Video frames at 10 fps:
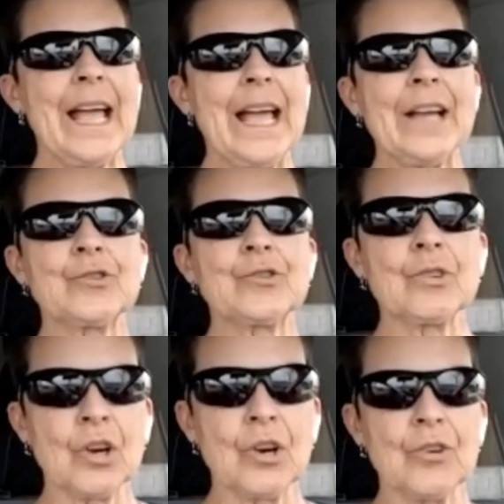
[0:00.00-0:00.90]

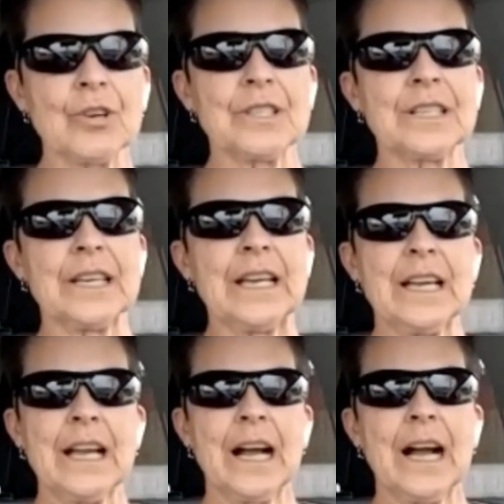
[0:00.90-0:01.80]
extra courtesy.
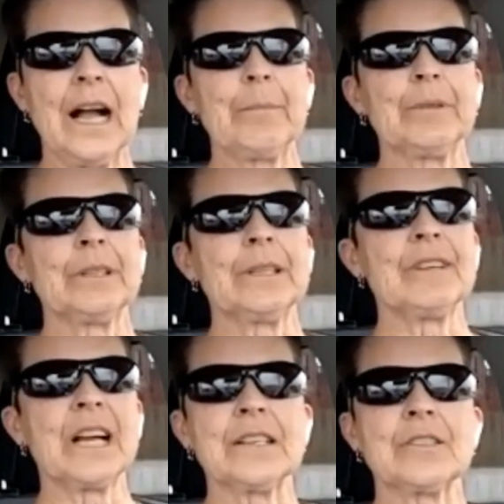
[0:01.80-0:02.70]
I believe
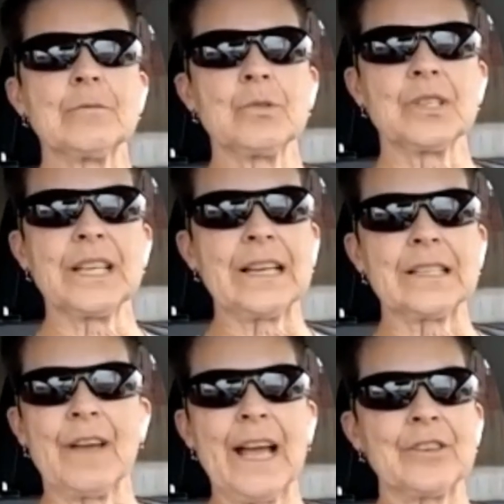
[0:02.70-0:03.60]
in customer
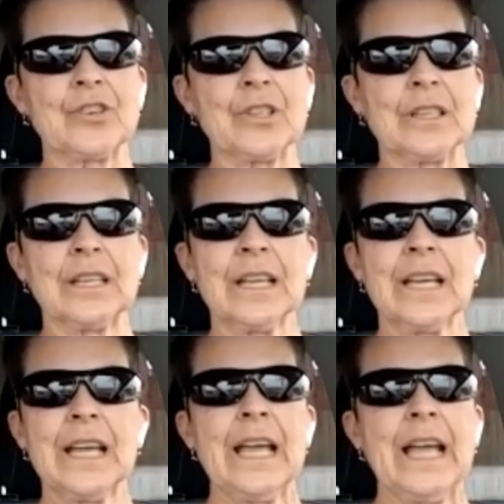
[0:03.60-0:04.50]
satisfaction.
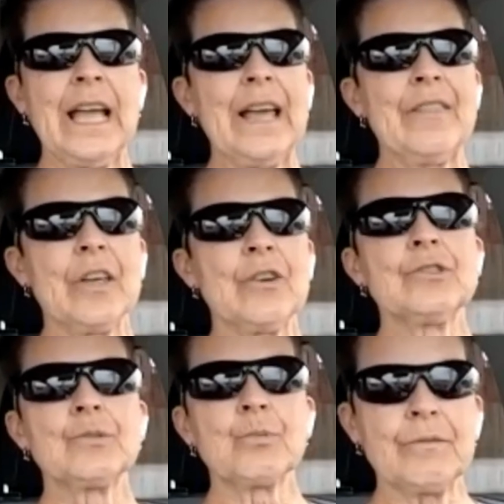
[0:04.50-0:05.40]
And
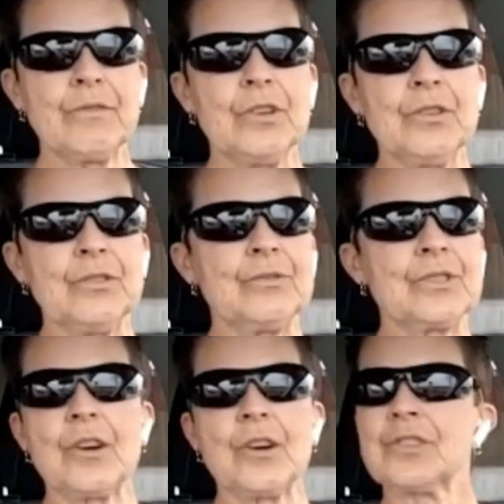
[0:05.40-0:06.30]
those reviews
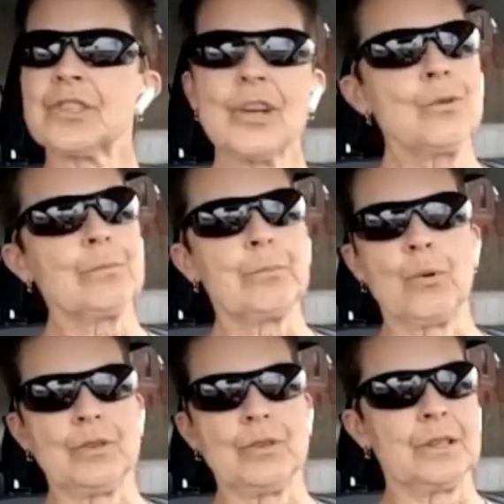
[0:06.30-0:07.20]
are so
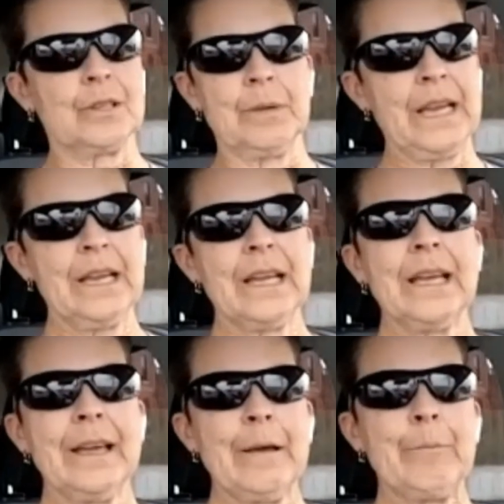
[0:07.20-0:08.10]
important to me
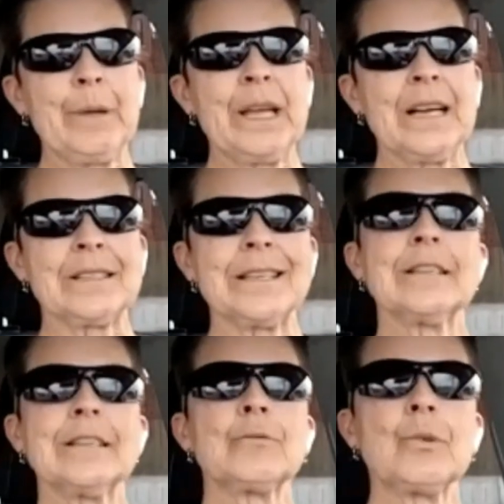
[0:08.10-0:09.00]
because it
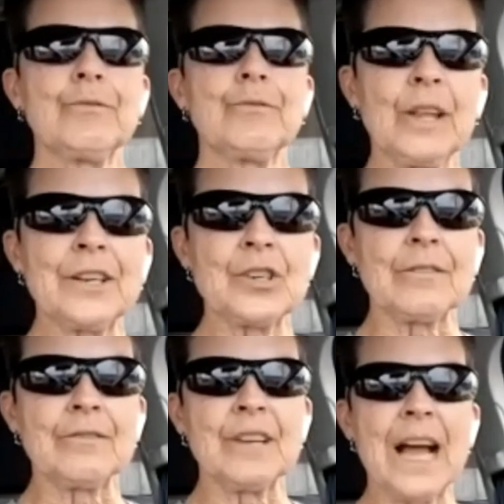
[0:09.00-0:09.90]
is a reflection
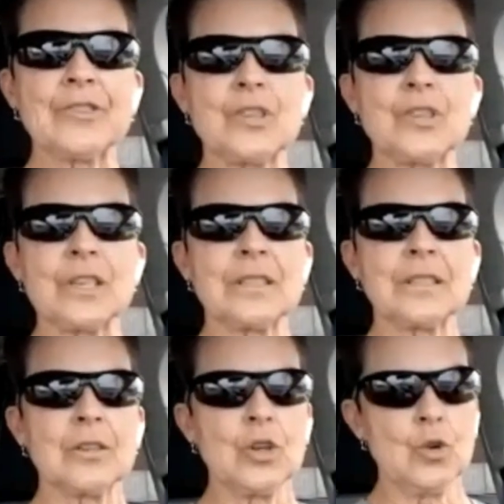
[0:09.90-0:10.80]
of not just
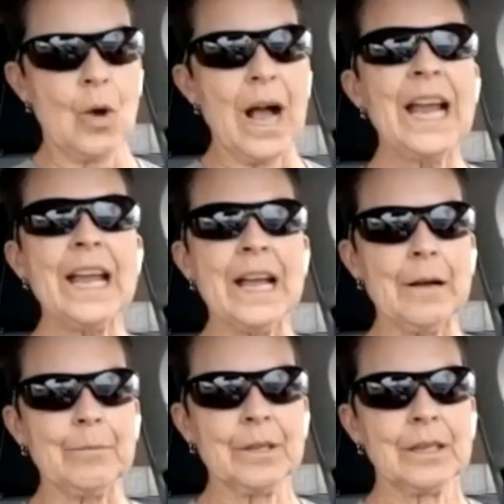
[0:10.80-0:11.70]
who I
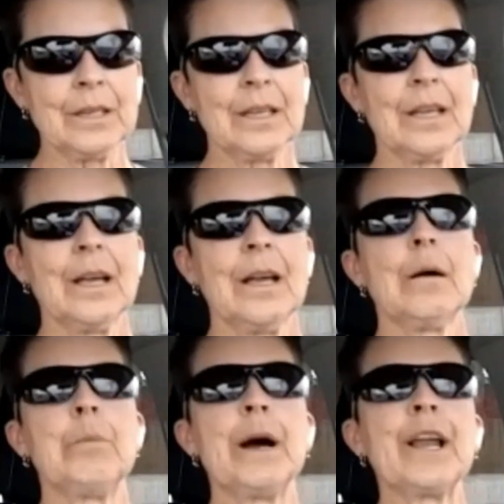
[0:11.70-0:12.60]
am,
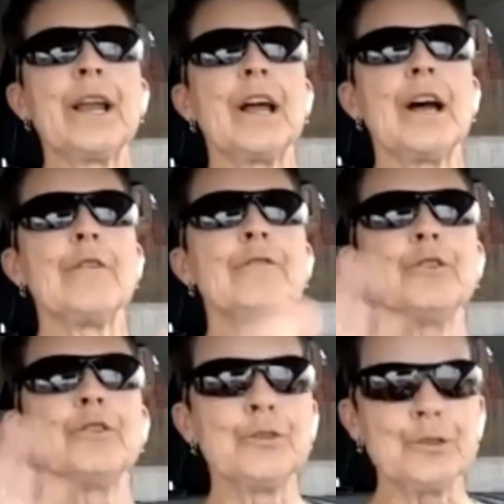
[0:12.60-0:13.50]
but of
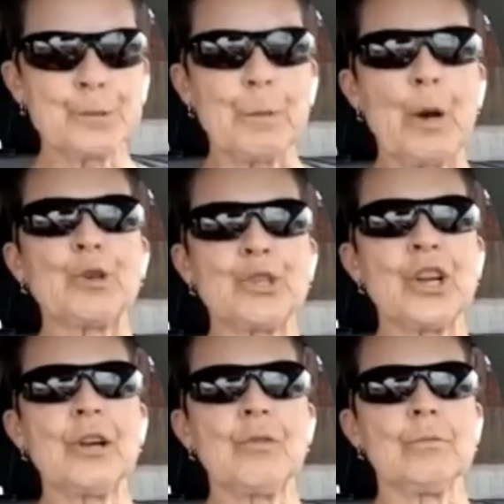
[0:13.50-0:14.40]
who Sparks Junk